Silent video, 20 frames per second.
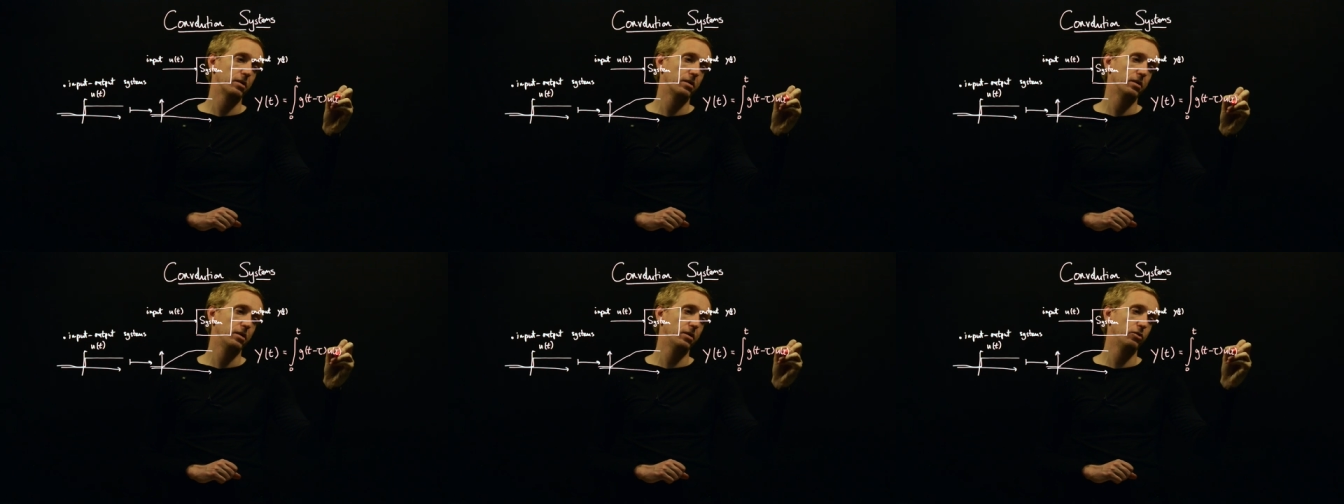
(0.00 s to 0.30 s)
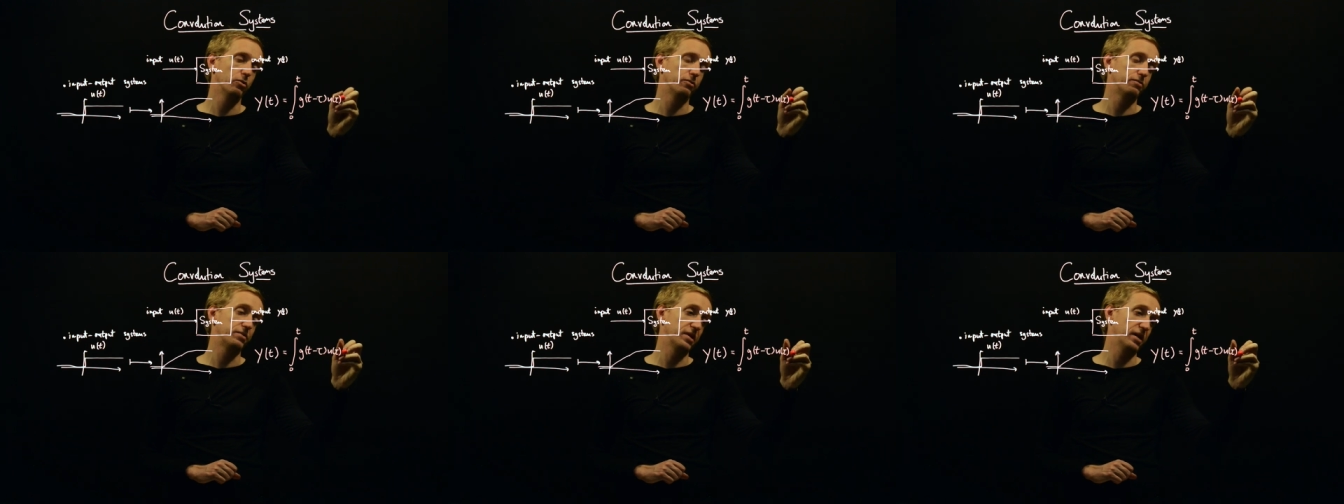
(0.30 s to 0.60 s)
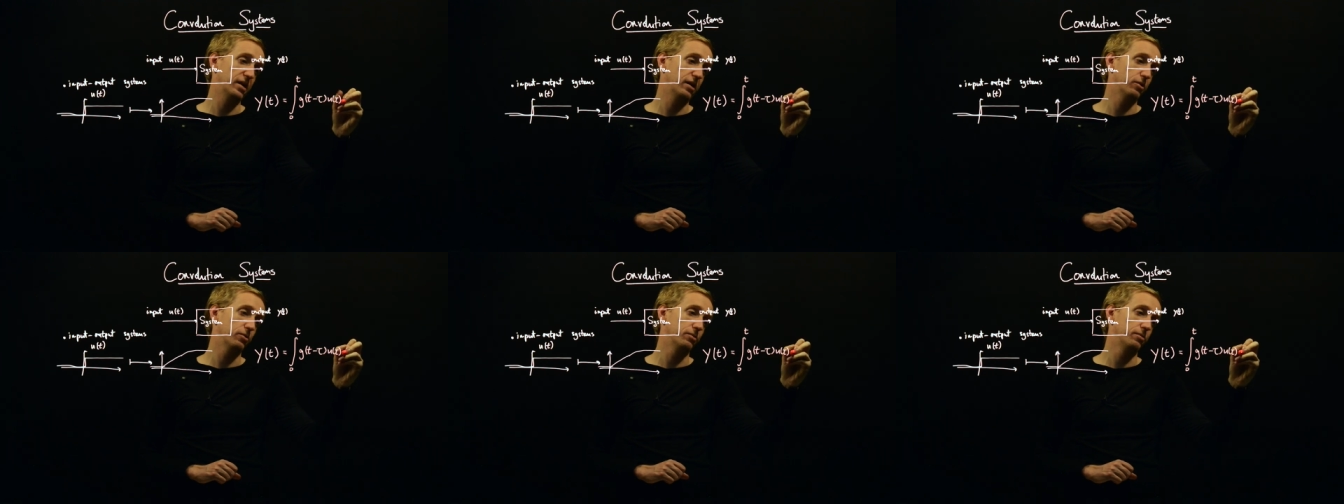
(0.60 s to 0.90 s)
u of
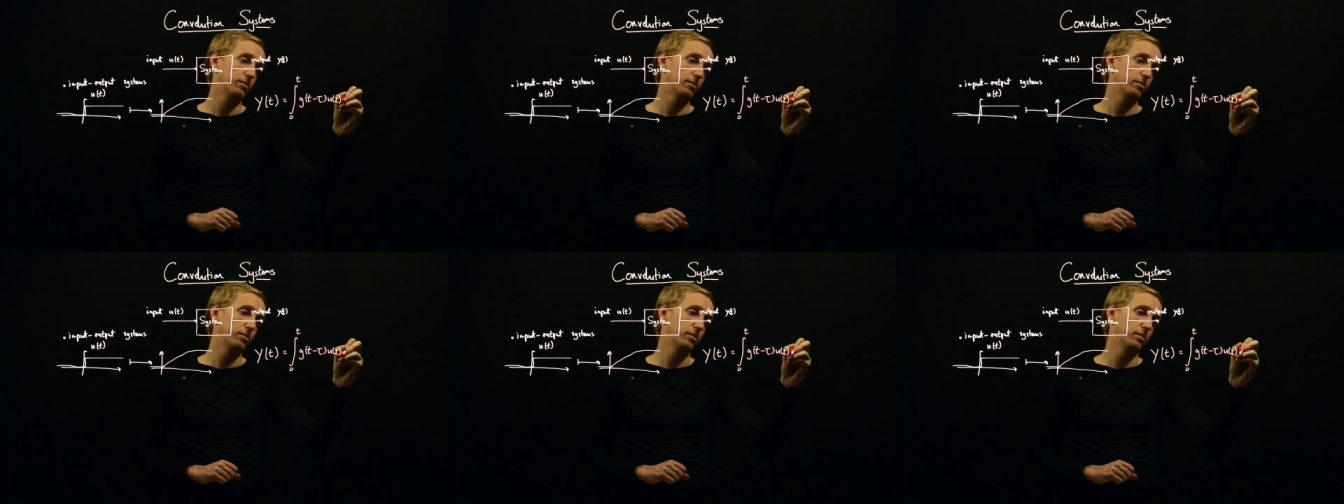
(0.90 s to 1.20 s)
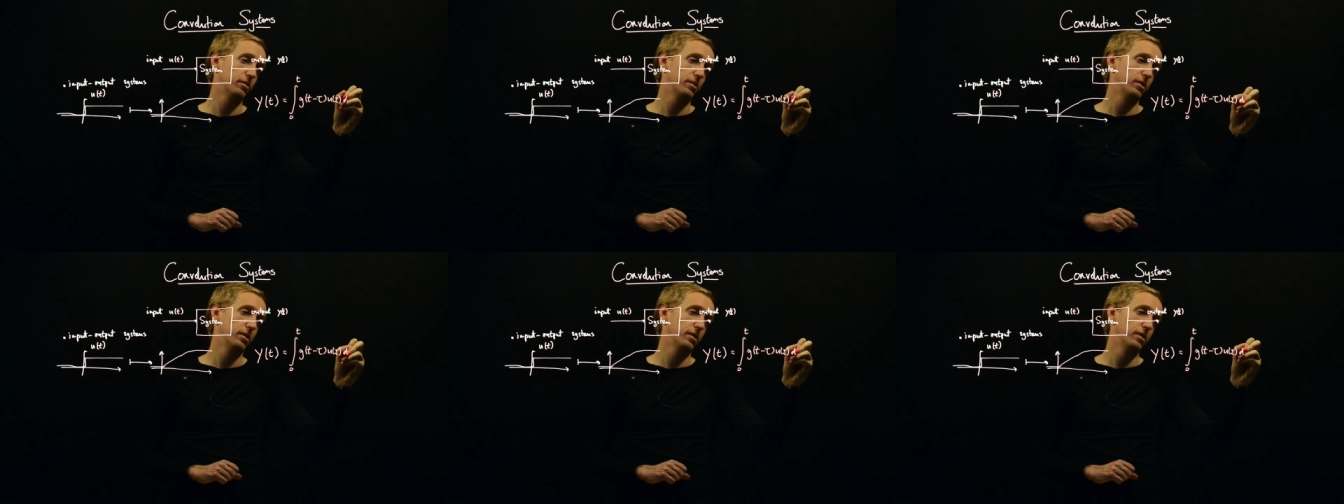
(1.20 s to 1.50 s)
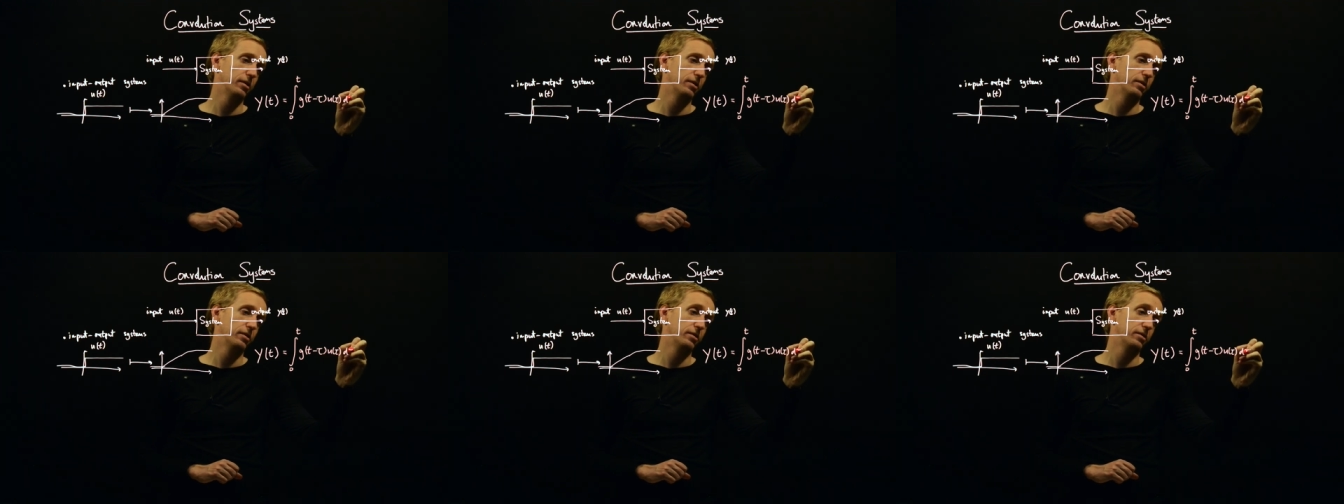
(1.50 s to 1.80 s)
tau,
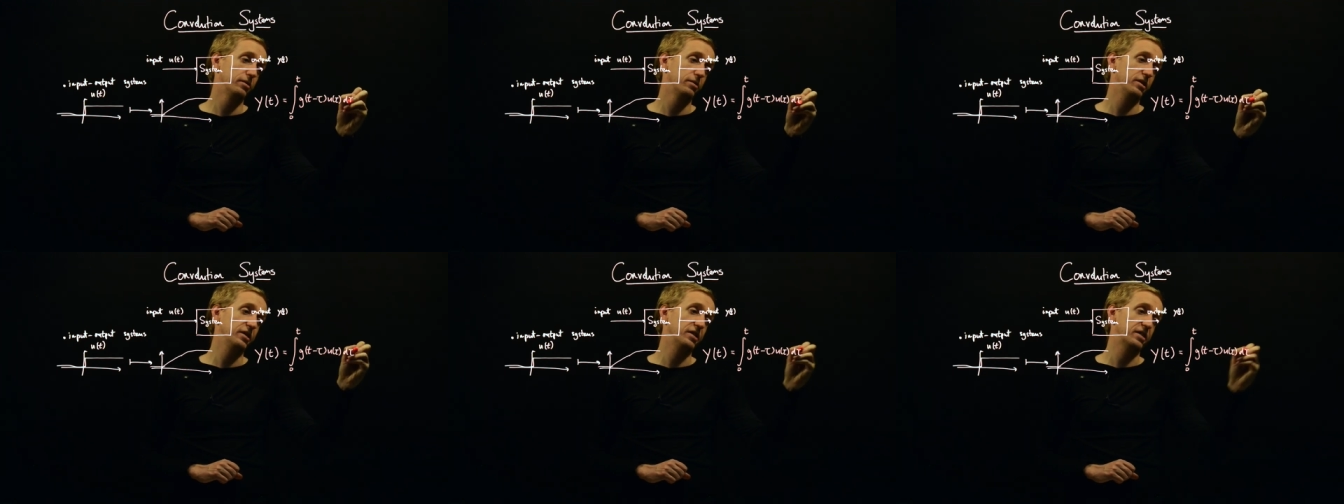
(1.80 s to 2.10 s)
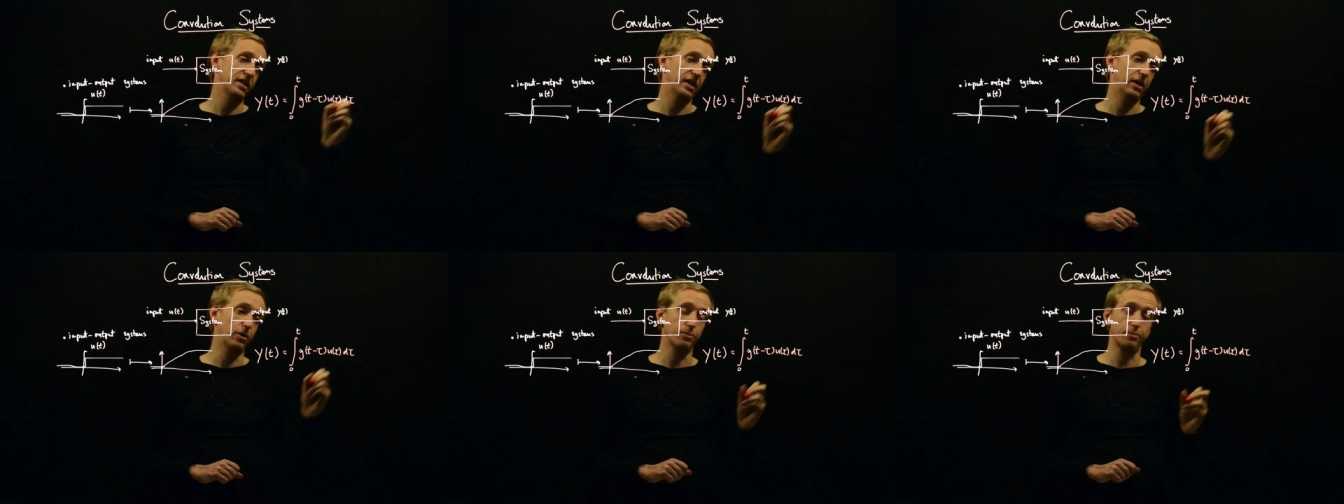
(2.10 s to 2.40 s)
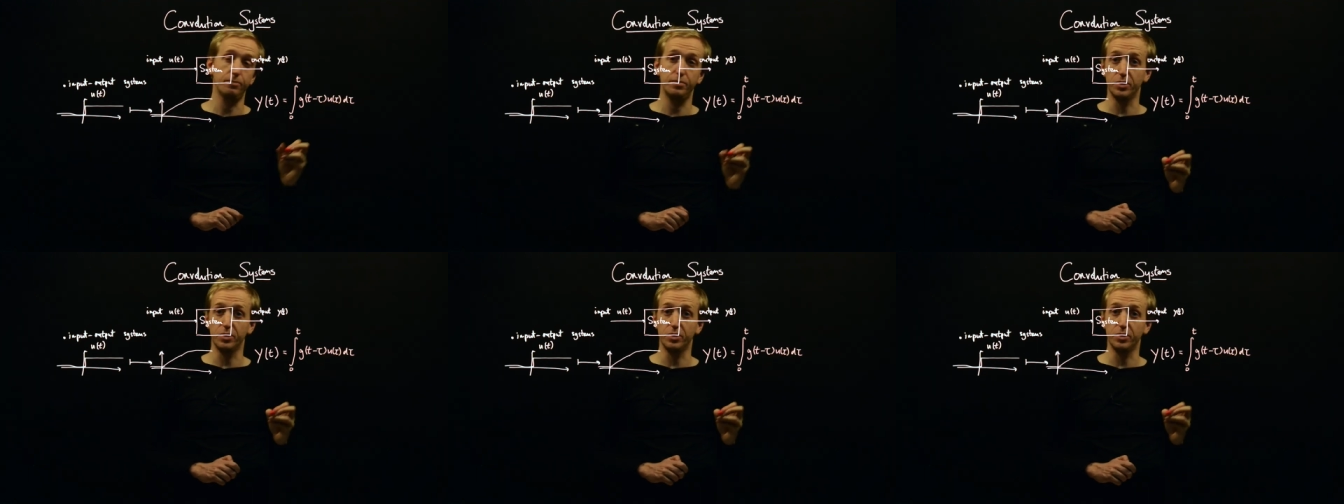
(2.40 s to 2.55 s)
d tau.